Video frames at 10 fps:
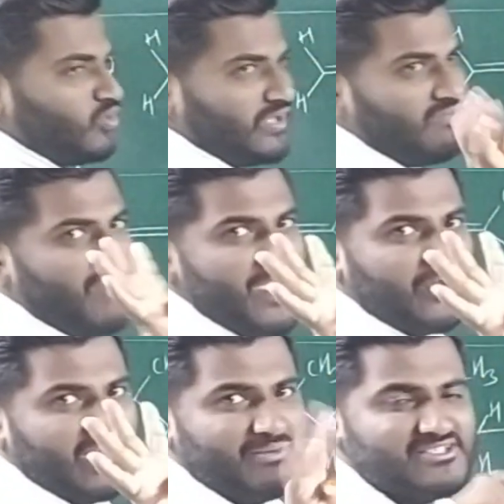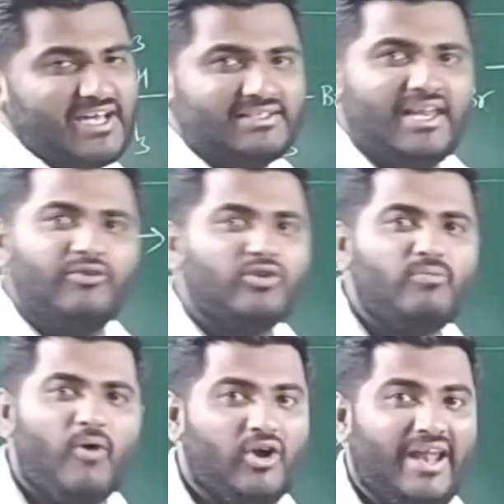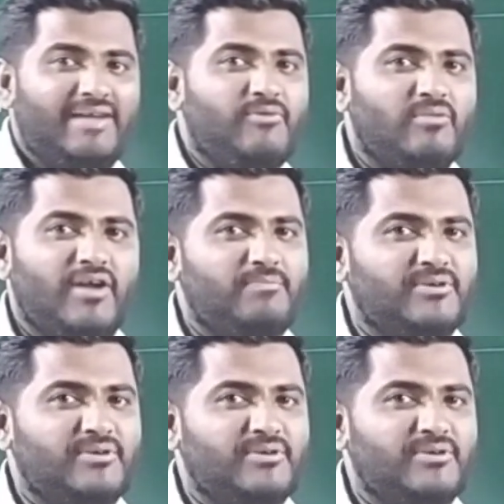Total 5 carbons are there. You know bond line formula